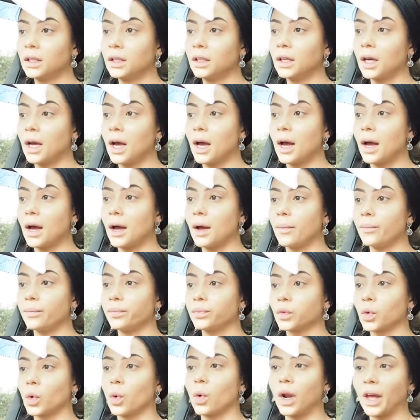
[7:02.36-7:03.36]

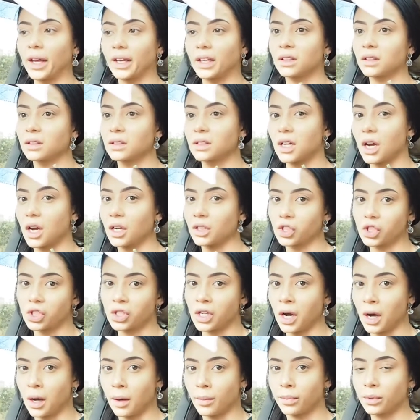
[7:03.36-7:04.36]
um, or like touched
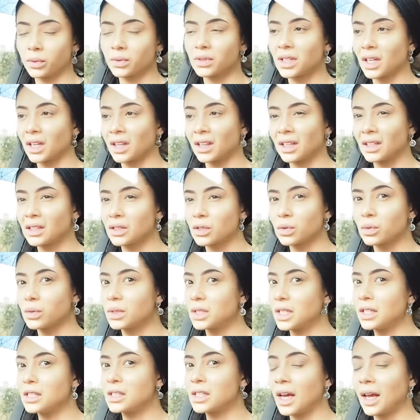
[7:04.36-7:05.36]
up. I think it's called
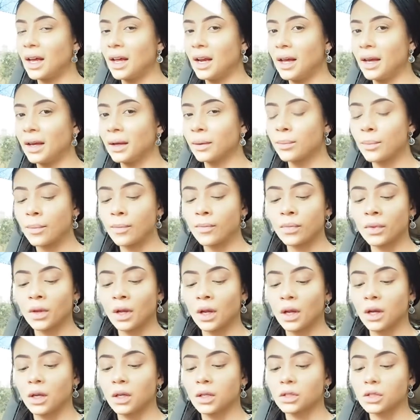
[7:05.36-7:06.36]
detailing.
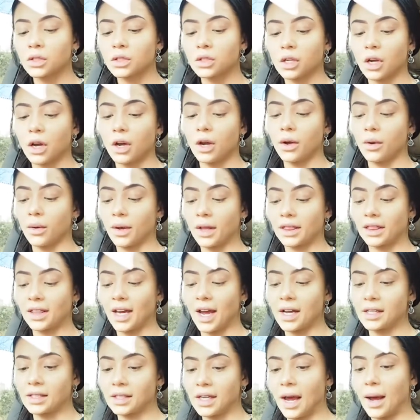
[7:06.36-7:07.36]
So
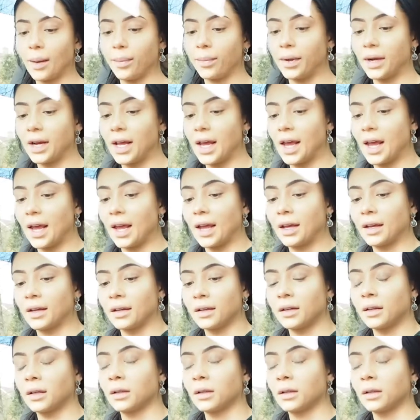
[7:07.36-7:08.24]
that's happening